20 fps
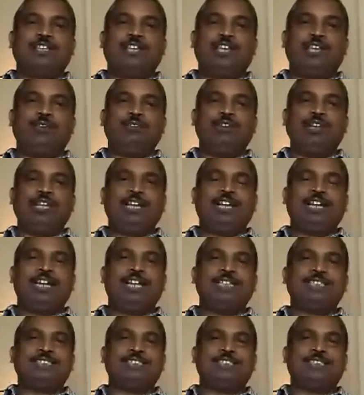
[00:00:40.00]
the
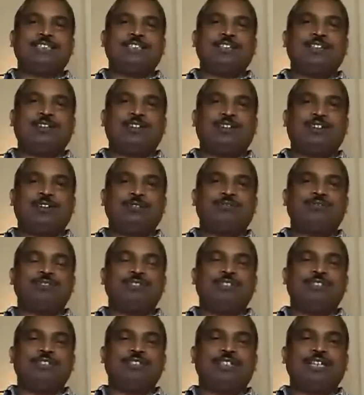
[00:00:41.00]
uniqueness
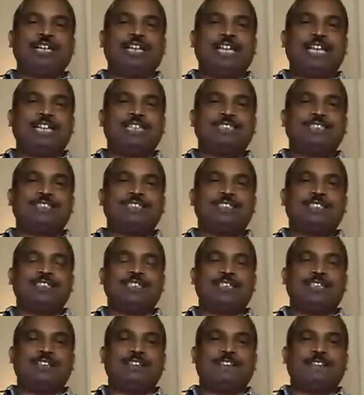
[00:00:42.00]
of the case
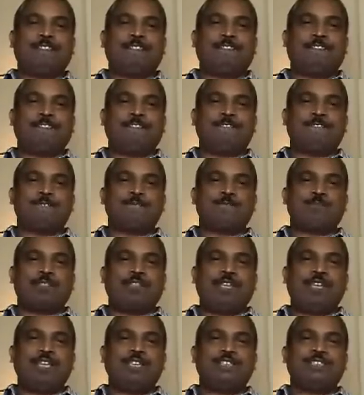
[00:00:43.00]

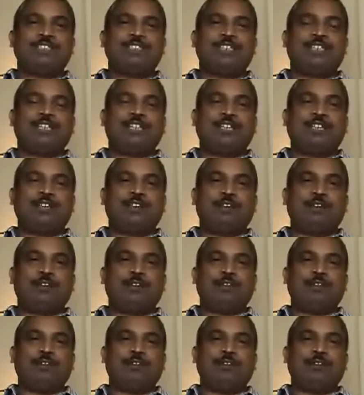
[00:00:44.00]
is
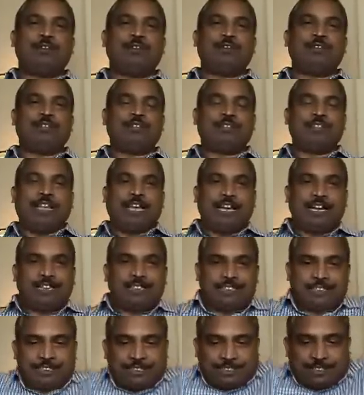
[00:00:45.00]

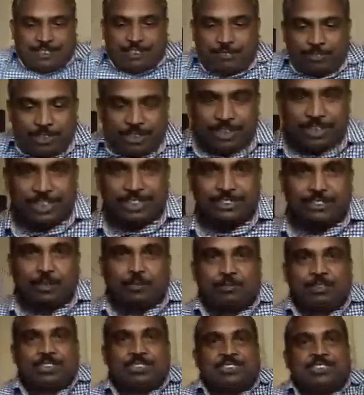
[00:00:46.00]
that uniqueness
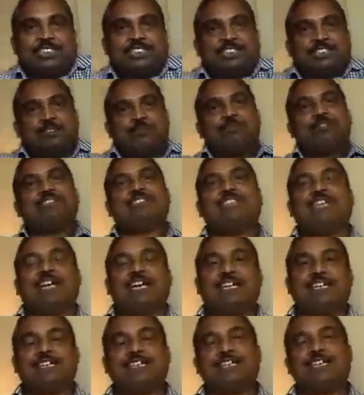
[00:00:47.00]
of this system is
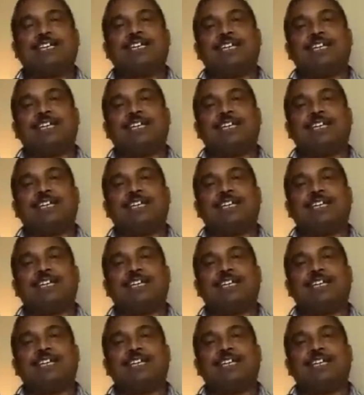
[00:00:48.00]
that